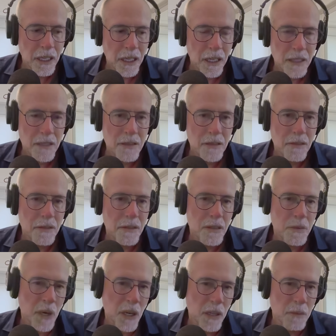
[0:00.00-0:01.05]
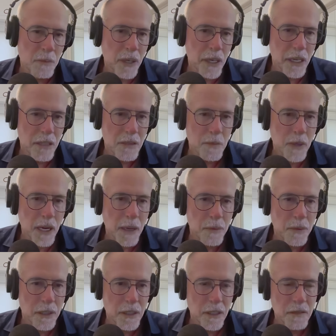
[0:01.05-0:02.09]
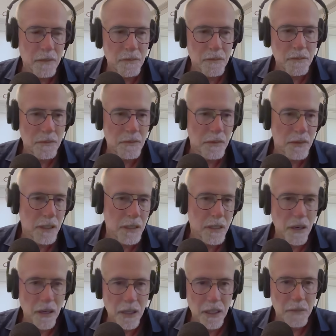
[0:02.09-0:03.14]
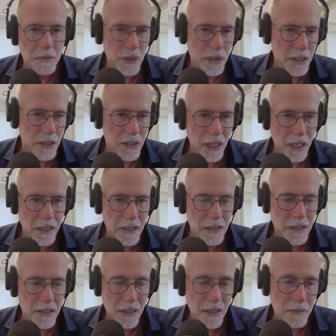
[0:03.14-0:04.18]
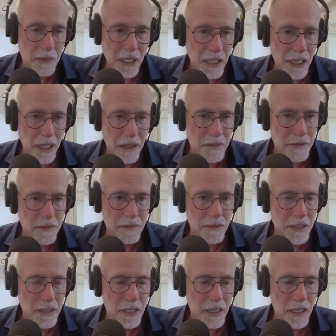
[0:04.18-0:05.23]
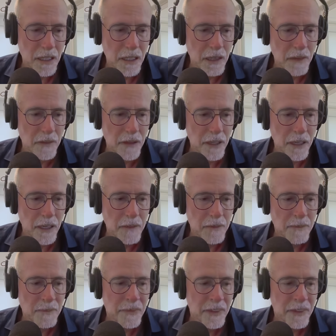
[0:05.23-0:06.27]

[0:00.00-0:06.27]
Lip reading: And so these smaller brands probably can target more niche audiences. It might have a second life there.